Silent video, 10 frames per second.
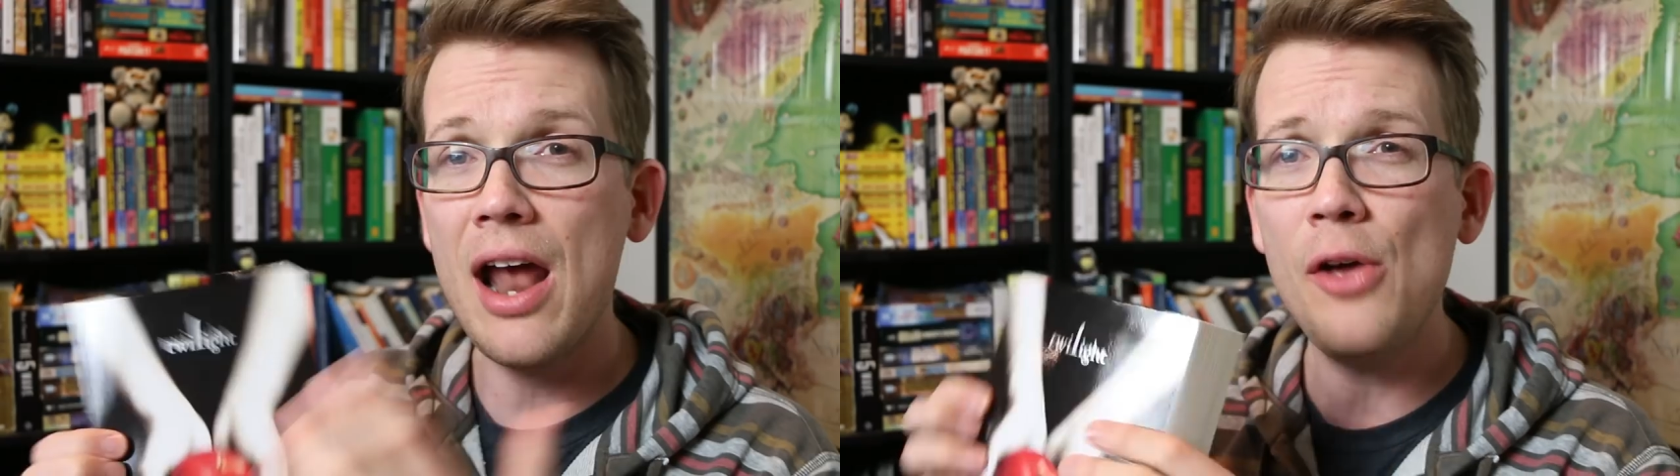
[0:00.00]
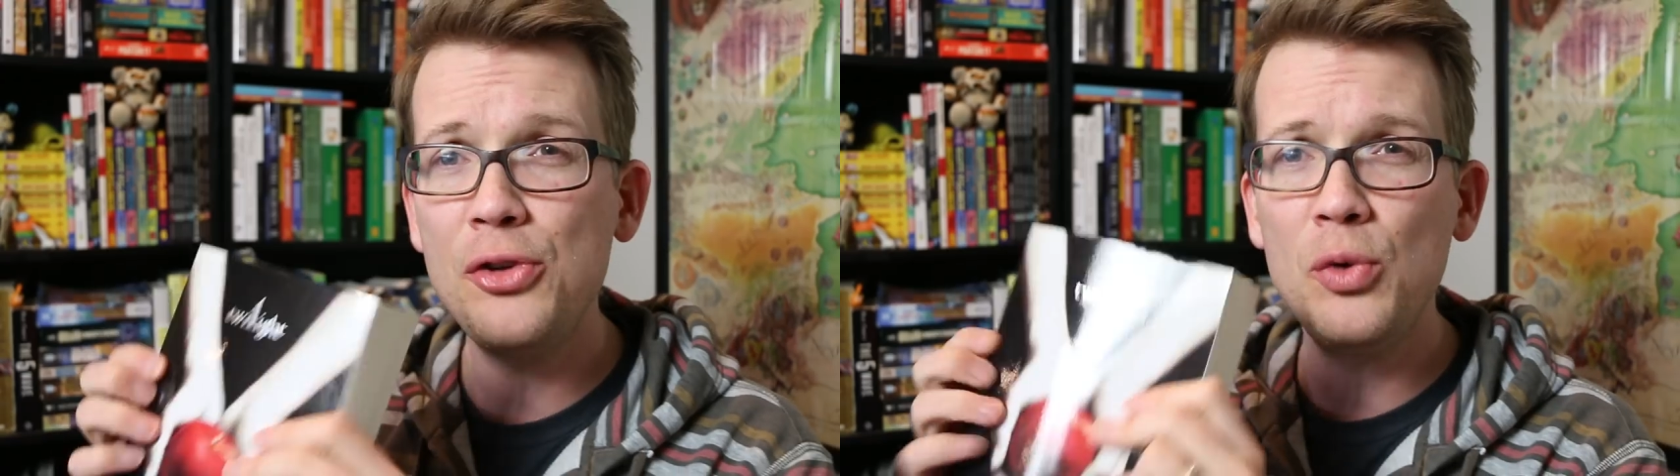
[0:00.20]
And
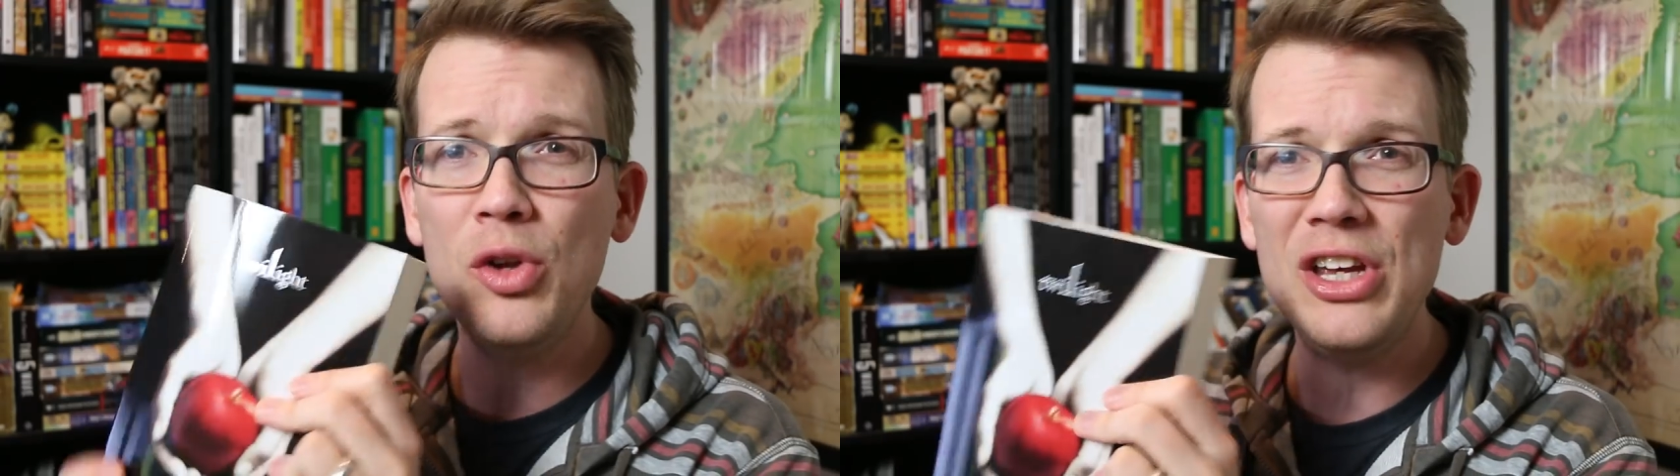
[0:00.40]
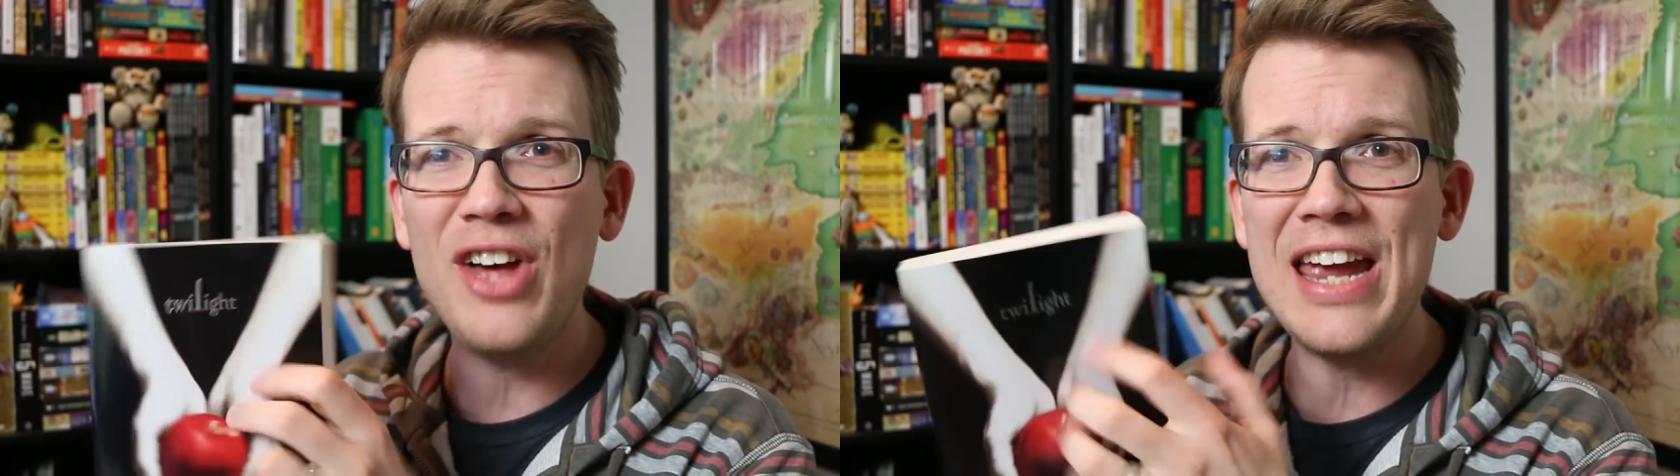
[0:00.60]
I also
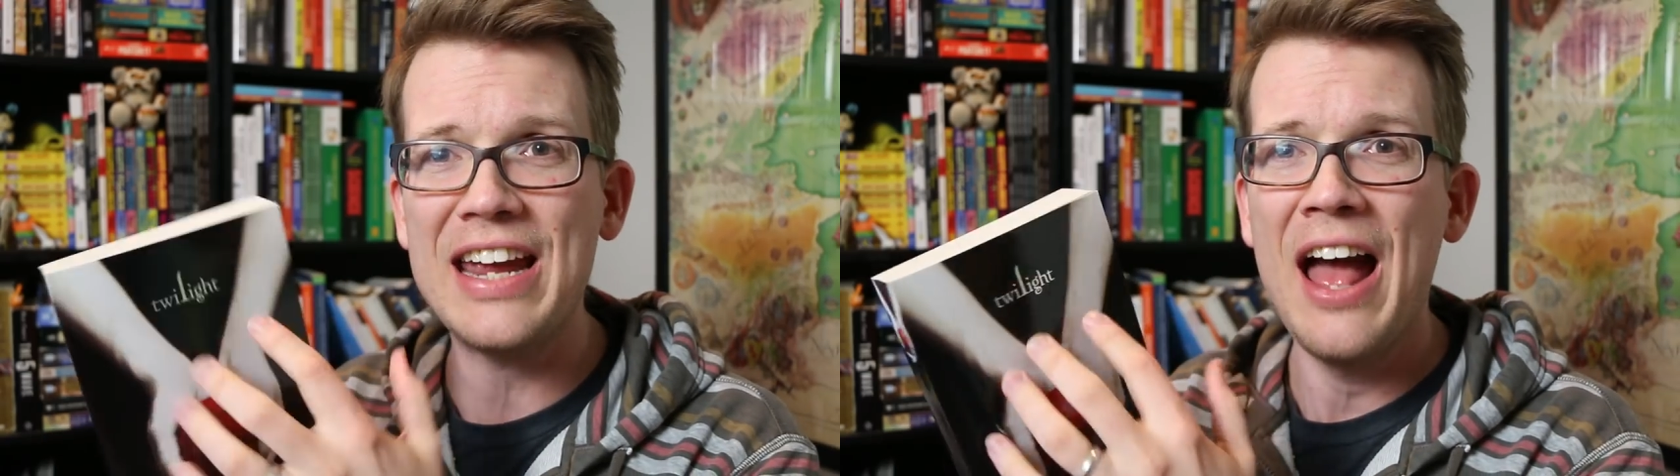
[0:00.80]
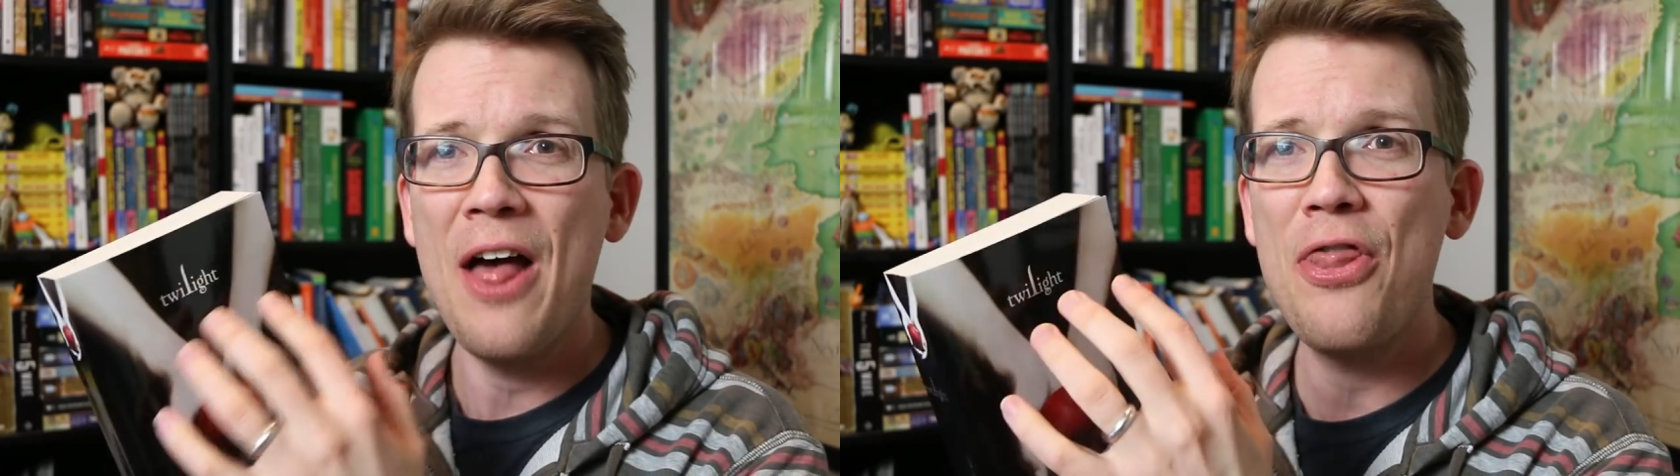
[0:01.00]
really
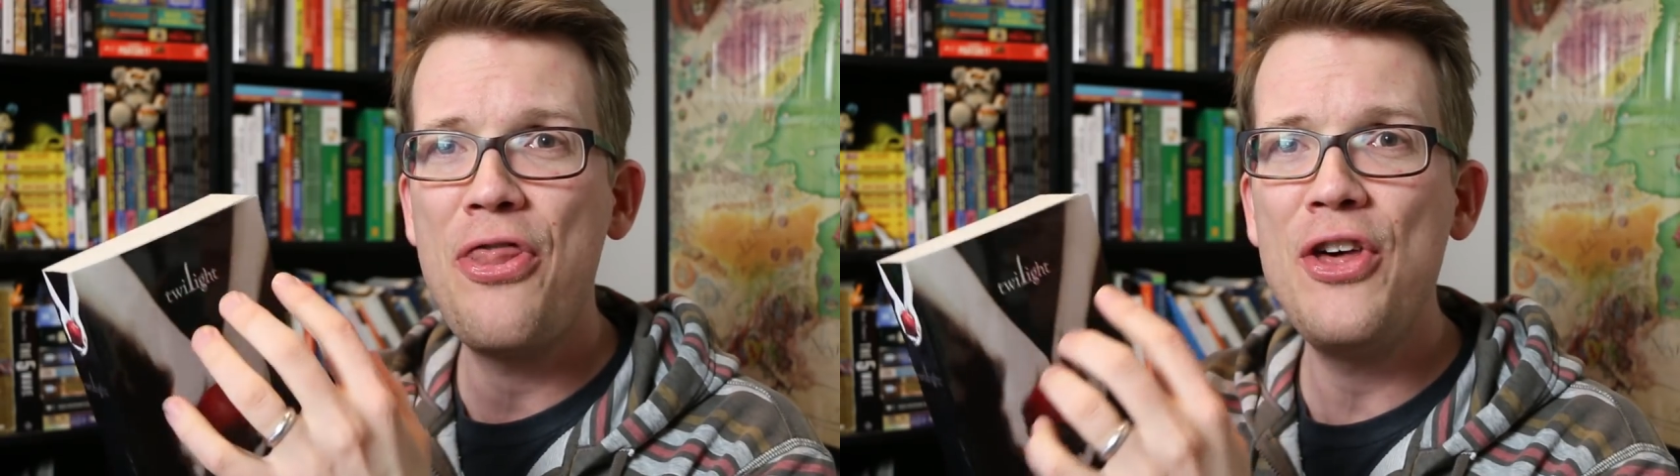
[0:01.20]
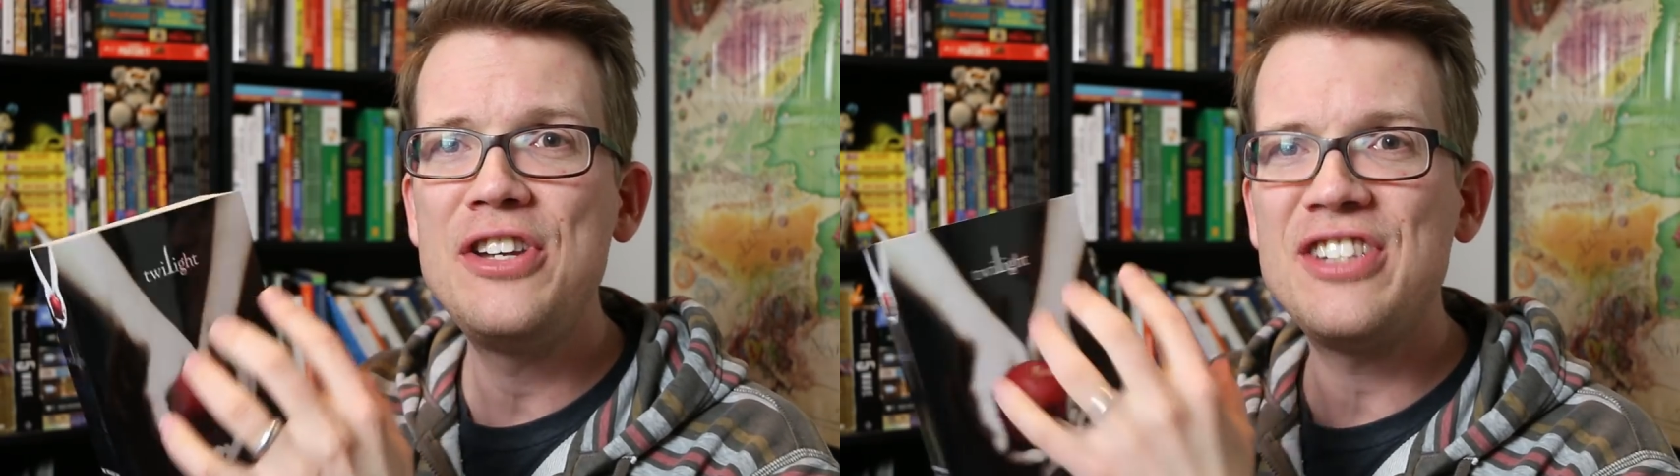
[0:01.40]
like the